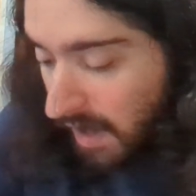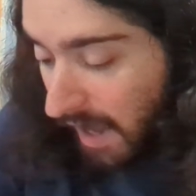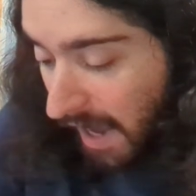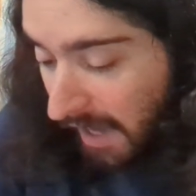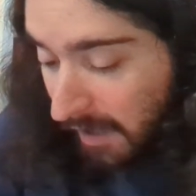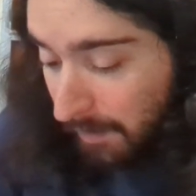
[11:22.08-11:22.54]

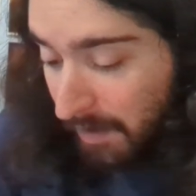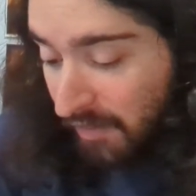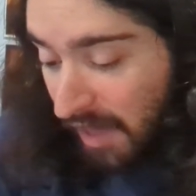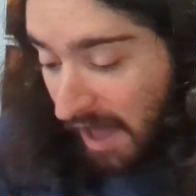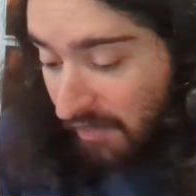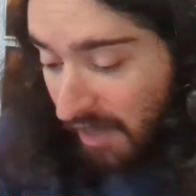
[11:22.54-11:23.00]
And
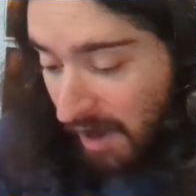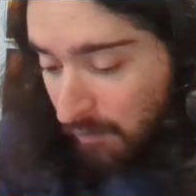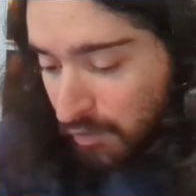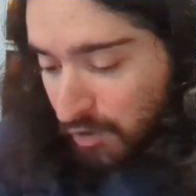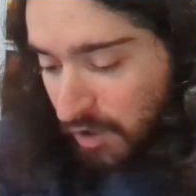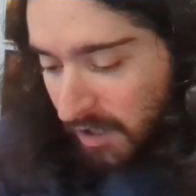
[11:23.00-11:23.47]
that
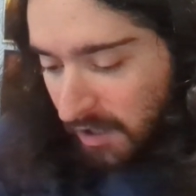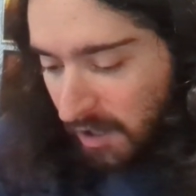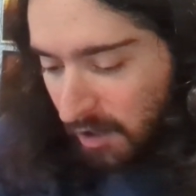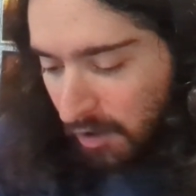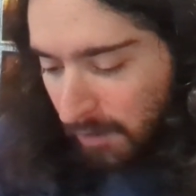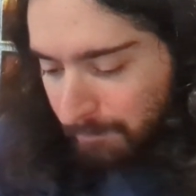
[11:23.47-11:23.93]
was
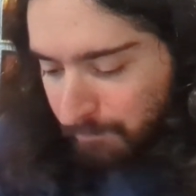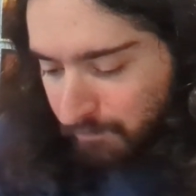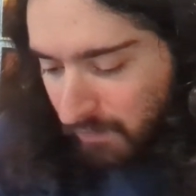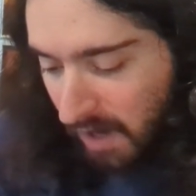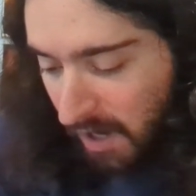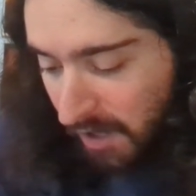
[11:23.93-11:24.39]
a
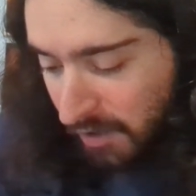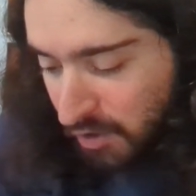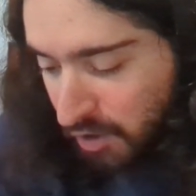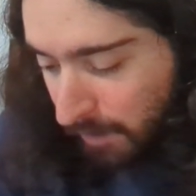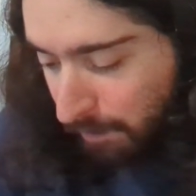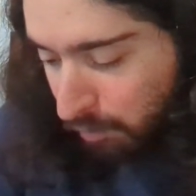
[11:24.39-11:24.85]

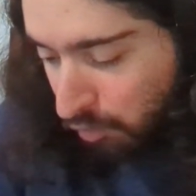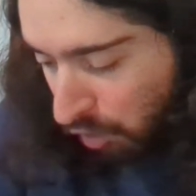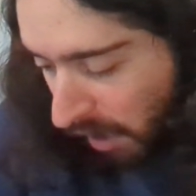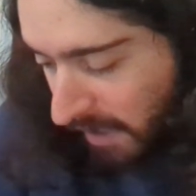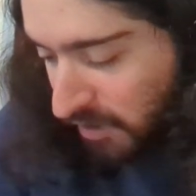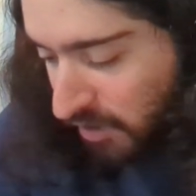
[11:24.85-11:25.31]

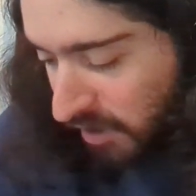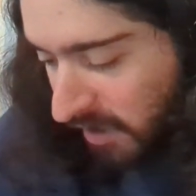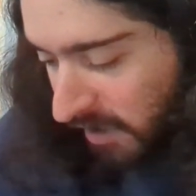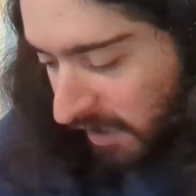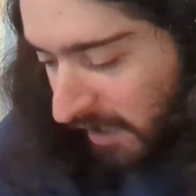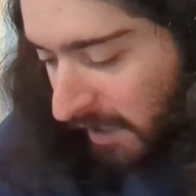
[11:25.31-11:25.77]

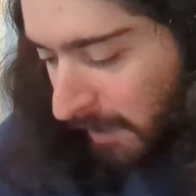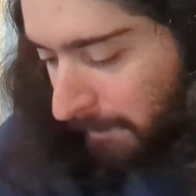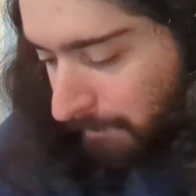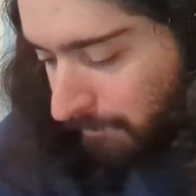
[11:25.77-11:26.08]
surprisingly,